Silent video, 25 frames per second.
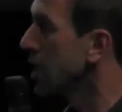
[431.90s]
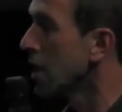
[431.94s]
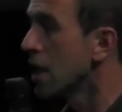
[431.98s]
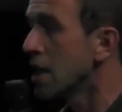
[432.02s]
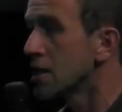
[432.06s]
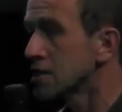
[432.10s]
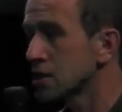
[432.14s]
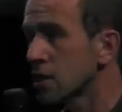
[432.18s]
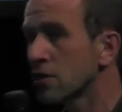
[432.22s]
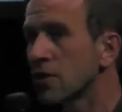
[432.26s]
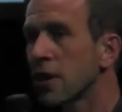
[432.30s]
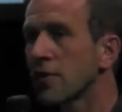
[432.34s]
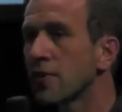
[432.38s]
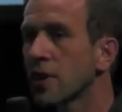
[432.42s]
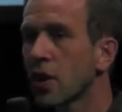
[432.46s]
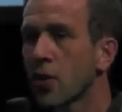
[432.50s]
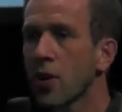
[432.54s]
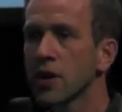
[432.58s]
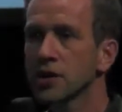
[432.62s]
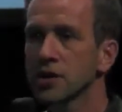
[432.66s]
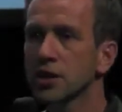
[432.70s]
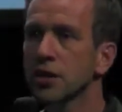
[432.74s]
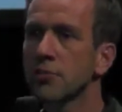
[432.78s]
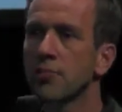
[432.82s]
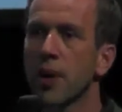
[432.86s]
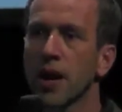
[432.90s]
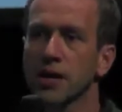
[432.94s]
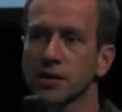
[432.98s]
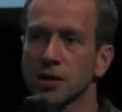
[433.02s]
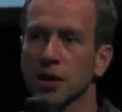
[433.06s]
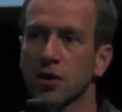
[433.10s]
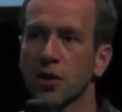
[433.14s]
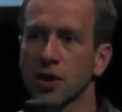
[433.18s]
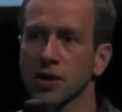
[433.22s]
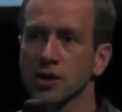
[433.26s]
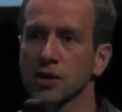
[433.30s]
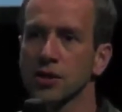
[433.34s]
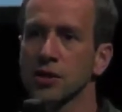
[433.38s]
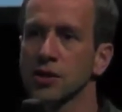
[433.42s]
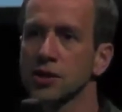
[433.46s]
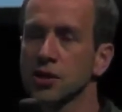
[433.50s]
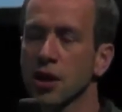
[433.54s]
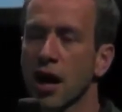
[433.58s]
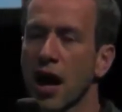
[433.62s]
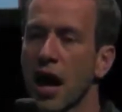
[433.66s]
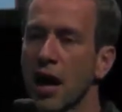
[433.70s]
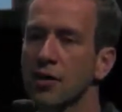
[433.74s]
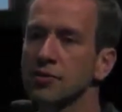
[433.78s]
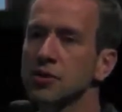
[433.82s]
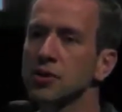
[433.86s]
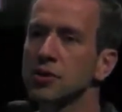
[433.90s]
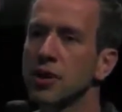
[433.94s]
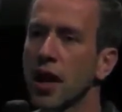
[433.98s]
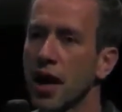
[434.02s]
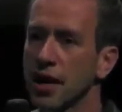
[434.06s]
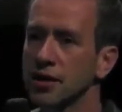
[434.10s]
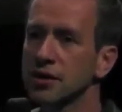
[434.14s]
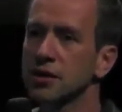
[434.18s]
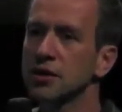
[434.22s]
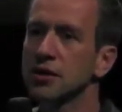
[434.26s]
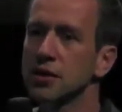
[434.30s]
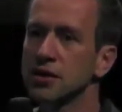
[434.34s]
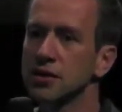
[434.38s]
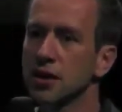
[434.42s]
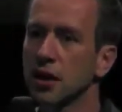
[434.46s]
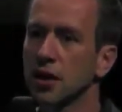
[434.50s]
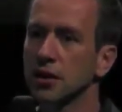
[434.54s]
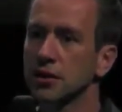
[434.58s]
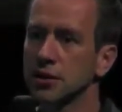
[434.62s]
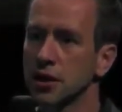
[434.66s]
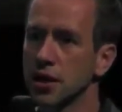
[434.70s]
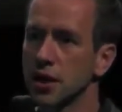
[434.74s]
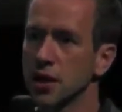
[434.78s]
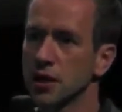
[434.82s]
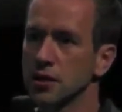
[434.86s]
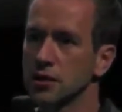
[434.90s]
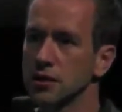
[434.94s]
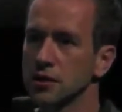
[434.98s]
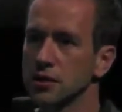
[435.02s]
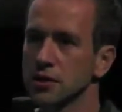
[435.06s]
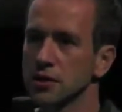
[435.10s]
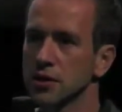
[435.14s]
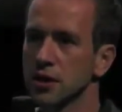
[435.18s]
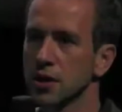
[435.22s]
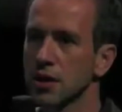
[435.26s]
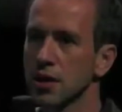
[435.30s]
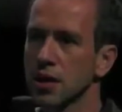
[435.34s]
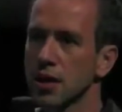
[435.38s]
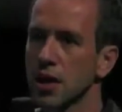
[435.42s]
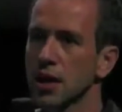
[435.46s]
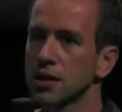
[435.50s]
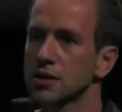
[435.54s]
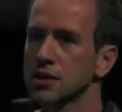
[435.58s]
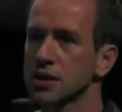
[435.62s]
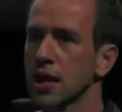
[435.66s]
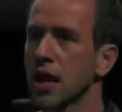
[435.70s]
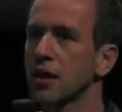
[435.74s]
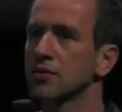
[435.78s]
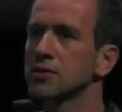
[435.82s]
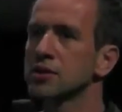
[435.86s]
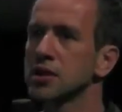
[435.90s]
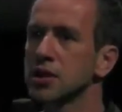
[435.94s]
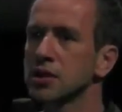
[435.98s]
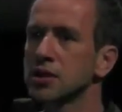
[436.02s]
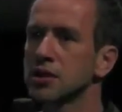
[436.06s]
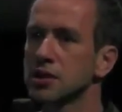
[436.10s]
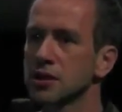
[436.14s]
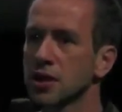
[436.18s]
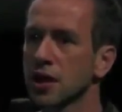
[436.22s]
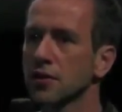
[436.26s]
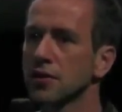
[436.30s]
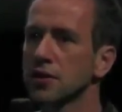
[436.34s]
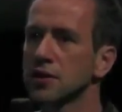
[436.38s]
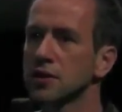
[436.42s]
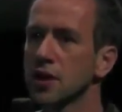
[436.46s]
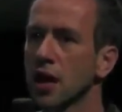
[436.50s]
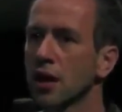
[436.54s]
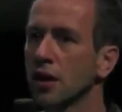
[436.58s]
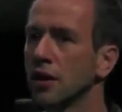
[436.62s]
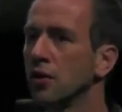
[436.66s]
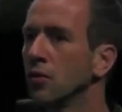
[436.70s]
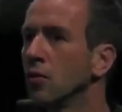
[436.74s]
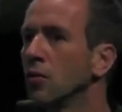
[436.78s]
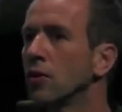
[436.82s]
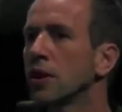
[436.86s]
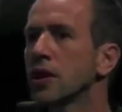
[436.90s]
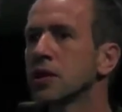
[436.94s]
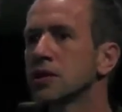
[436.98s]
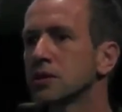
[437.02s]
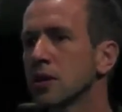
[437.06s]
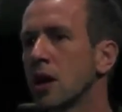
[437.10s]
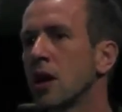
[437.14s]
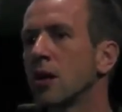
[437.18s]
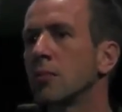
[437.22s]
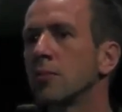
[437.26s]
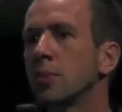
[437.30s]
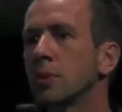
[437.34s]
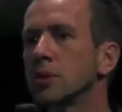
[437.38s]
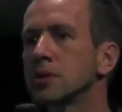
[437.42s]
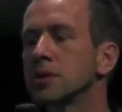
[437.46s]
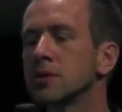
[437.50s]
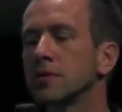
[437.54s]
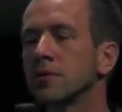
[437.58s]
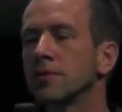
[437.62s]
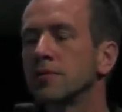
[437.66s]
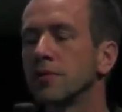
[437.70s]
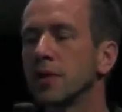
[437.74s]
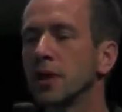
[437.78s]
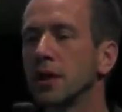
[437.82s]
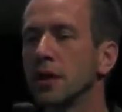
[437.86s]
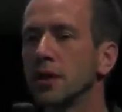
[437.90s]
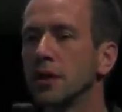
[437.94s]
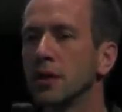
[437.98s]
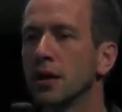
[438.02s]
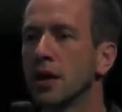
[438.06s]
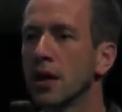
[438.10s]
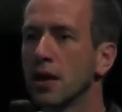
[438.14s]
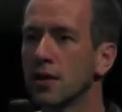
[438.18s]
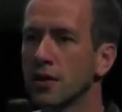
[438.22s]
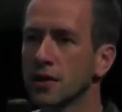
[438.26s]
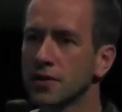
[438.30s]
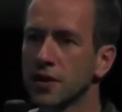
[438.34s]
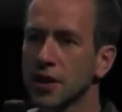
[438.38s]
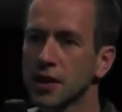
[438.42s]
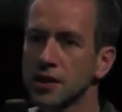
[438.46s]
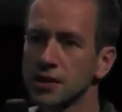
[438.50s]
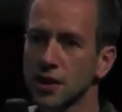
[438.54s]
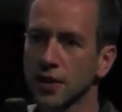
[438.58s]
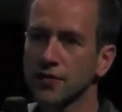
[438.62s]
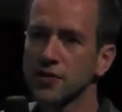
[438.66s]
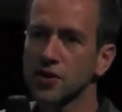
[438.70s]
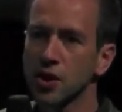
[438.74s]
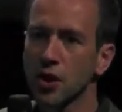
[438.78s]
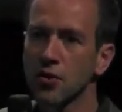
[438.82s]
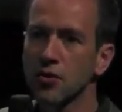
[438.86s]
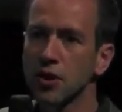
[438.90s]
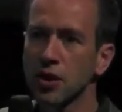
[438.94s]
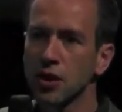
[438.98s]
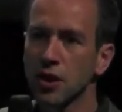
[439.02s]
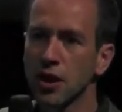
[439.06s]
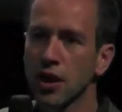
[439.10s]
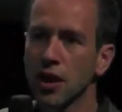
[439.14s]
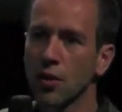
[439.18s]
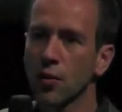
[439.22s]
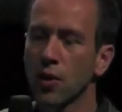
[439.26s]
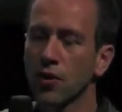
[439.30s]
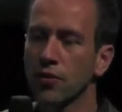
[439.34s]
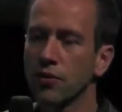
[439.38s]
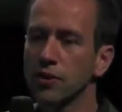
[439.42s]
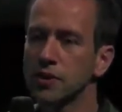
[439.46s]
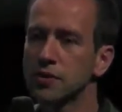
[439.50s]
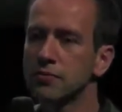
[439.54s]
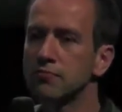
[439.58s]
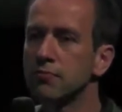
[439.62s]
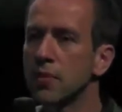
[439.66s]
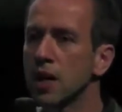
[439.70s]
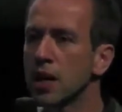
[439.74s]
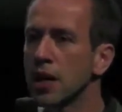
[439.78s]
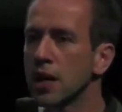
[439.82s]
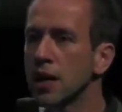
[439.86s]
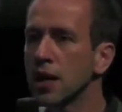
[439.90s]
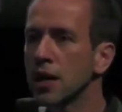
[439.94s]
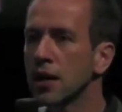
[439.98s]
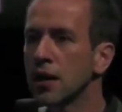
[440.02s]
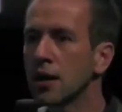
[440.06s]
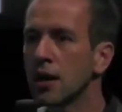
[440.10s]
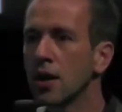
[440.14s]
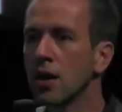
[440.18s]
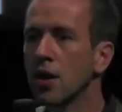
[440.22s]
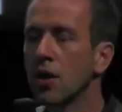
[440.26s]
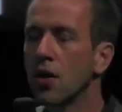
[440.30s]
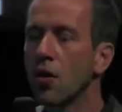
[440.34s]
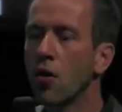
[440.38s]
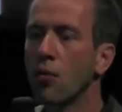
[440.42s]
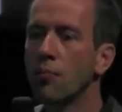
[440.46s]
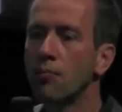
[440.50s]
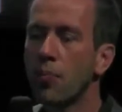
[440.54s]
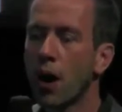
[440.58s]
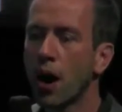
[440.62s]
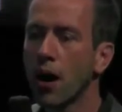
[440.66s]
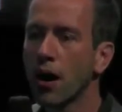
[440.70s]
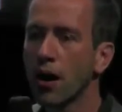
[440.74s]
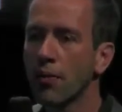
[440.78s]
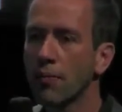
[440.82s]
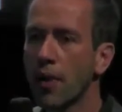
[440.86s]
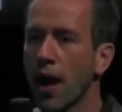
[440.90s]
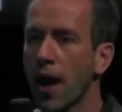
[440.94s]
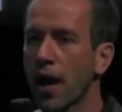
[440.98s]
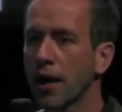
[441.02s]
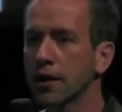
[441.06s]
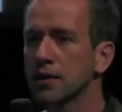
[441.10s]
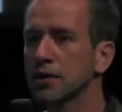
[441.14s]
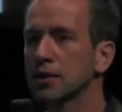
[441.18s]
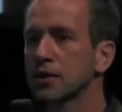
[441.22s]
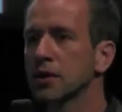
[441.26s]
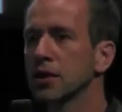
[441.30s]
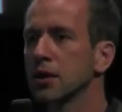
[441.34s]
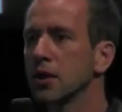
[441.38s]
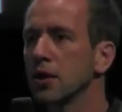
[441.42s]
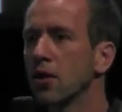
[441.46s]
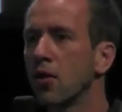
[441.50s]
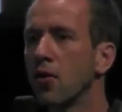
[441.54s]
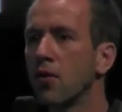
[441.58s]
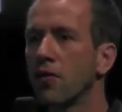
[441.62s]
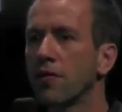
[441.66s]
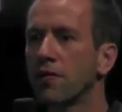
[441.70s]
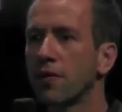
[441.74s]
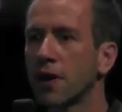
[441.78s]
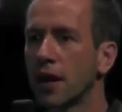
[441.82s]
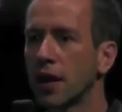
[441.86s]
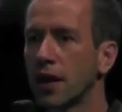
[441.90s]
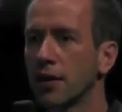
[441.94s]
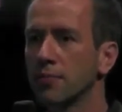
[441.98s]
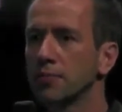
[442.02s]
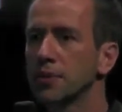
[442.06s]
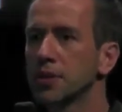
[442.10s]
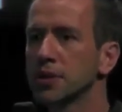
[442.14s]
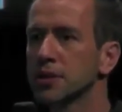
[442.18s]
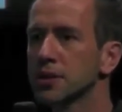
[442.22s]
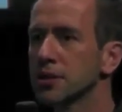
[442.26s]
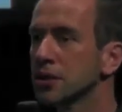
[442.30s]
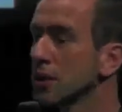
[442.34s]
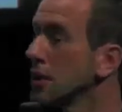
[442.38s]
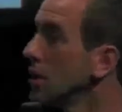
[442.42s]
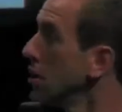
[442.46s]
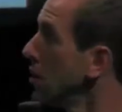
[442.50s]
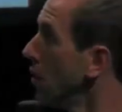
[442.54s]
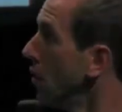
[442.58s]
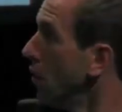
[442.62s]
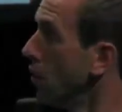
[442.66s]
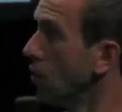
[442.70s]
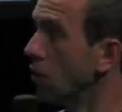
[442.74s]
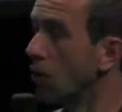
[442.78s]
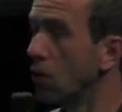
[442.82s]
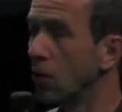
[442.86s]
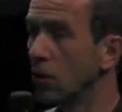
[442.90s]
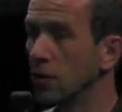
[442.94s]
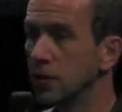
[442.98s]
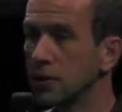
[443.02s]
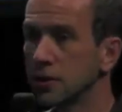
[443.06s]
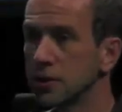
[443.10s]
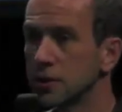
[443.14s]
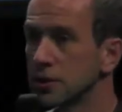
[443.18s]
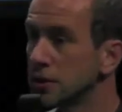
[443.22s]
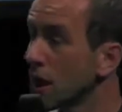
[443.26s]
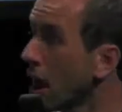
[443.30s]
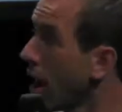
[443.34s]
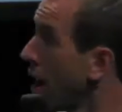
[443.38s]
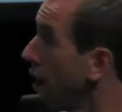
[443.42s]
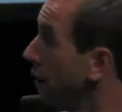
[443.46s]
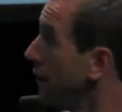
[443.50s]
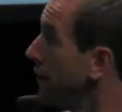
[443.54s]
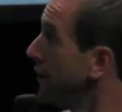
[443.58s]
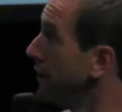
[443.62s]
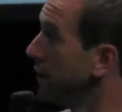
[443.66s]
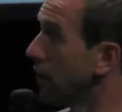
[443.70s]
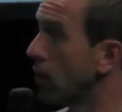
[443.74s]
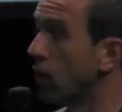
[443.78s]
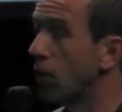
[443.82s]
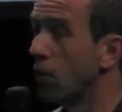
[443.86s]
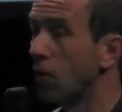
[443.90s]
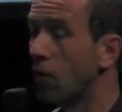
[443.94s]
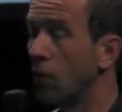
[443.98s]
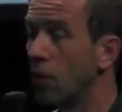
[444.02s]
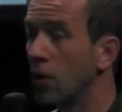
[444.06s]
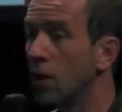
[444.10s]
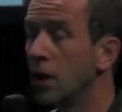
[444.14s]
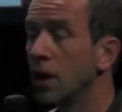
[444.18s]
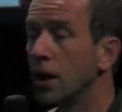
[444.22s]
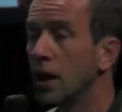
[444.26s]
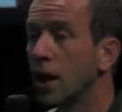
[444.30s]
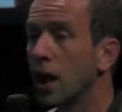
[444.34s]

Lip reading: So then it begs the question, so how do you get to these ideas? It sounds easier said than done, and all the examples of the things I've shown you here, whether it's Mini or Biomat or Philips or Dove or